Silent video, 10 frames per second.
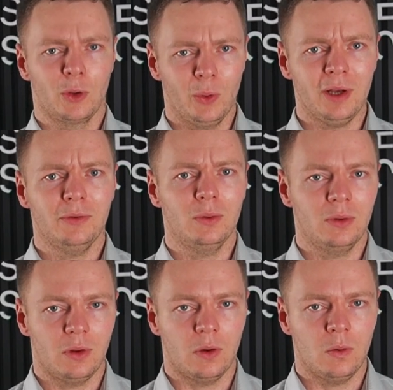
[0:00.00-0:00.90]
You have to
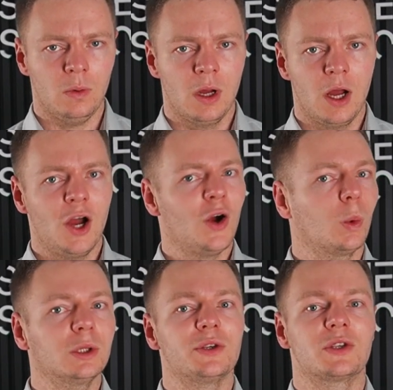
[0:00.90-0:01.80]
know
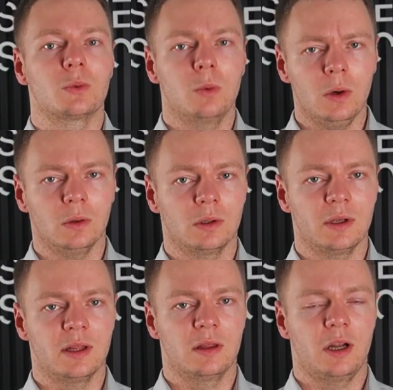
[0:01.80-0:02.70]
what is what
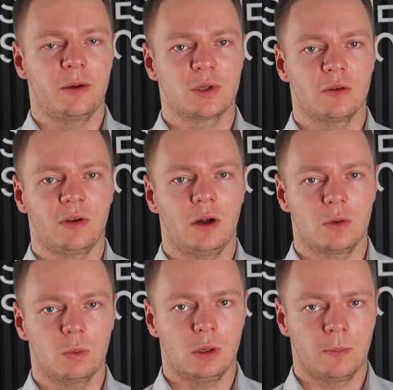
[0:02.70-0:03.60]
in terms of
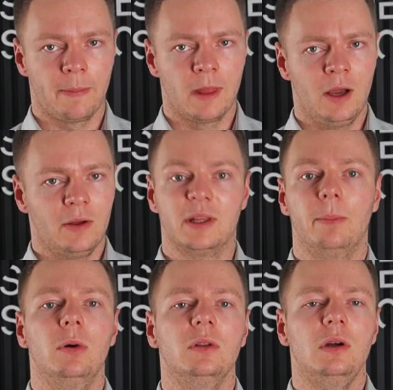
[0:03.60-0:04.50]
hardware. The
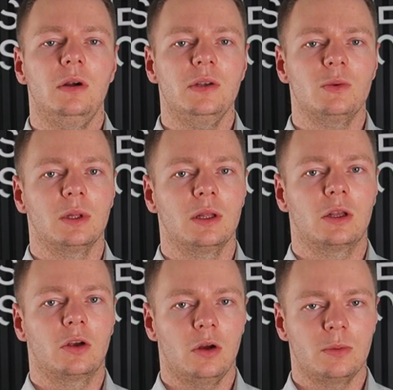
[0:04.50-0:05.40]
boundaries when
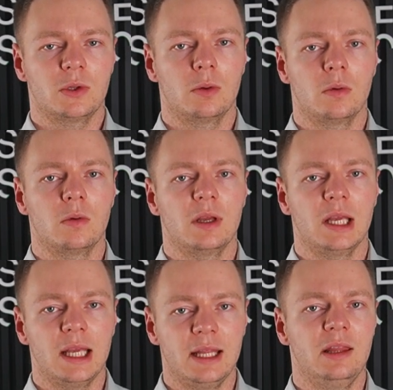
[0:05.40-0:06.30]
it comes to
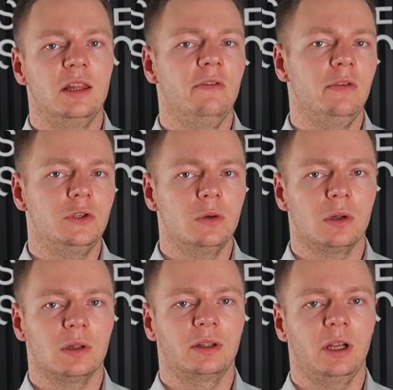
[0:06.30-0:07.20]

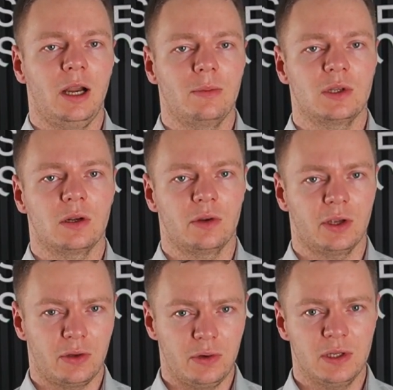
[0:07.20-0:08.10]
individual terms are
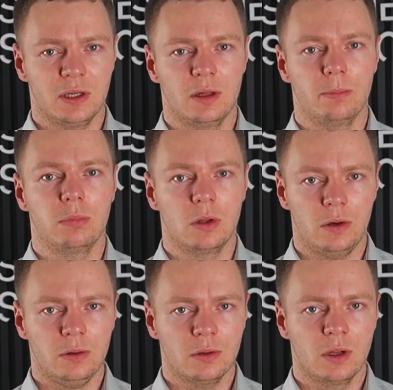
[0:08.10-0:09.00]
increasingly
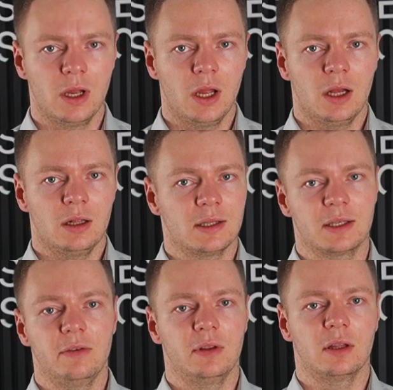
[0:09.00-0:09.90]
blurred. Let's
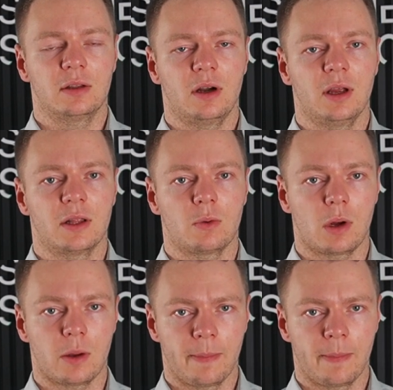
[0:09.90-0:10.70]
give it a try anyway.